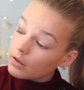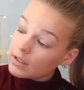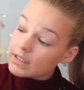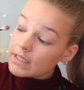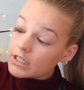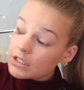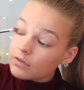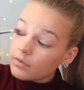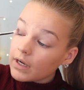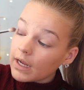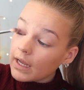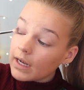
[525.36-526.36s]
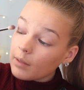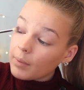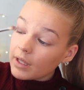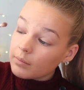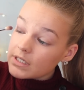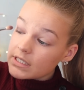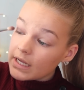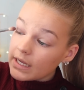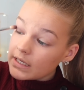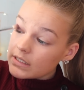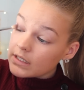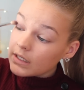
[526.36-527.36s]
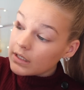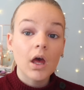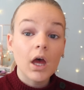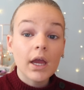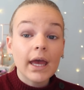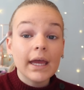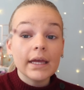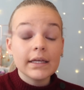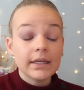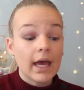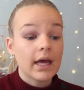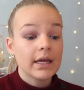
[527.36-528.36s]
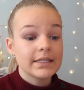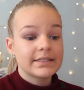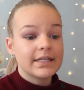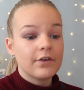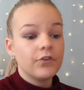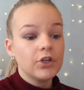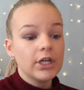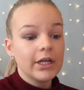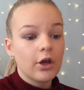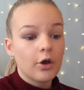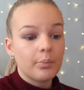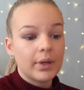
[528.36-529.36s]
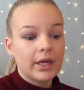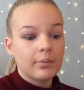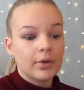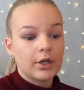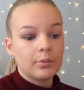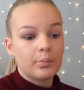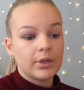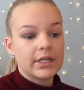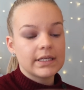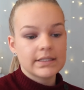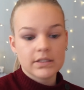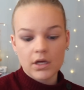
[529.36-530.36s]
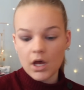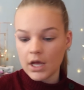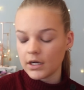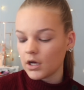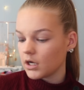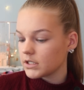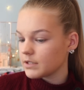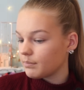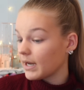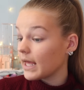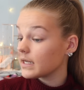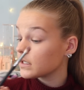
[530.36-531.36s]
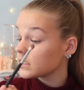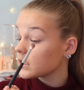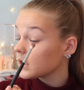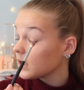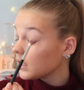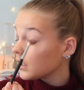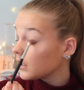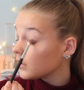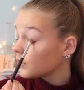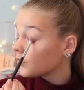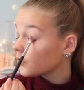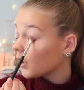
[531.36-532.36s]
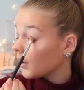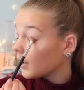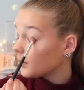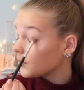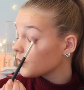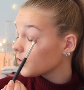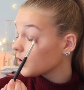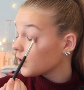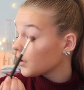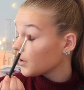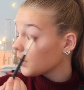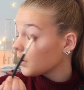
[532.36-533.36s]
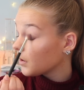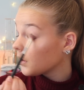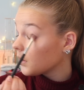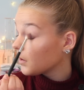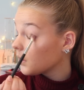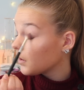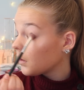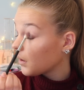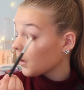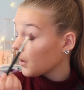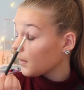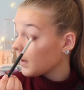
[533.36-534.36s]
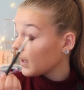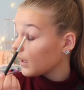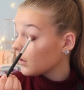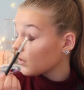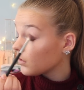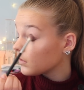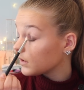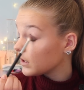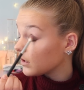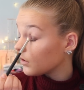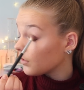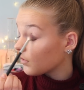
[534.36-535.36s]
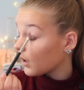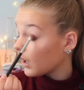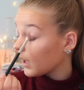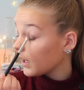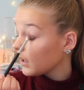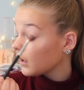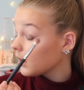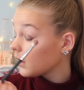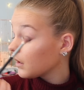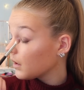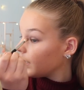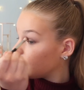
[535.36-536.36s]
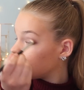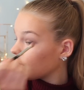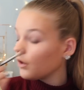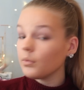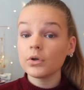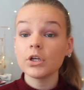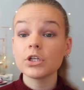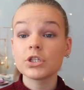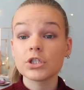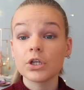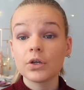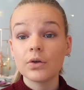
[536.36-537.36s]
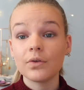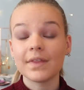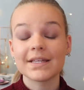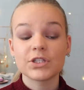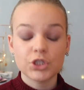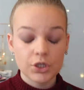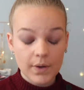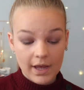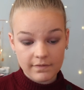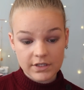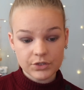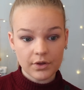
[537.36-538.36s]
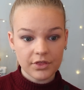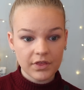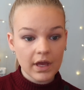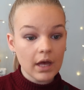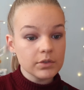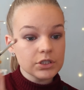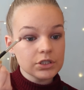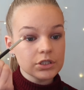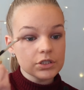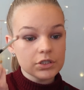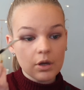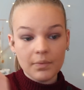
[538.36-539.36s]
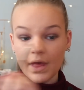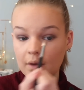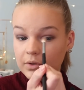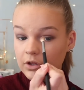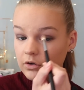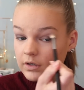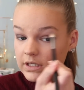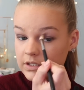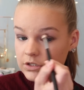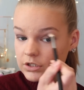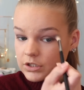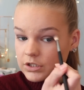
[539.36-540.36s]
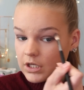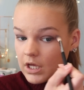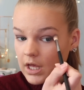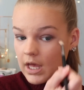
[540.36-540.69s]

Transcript: It's actually really pigmented. Okay, yeah, it's definitely got pigment, but it's kind of hard to blend. So I'm just gonna go in on the other eye. I don't want to do this too heavy, so I think I'm just going to stop there with the crease and just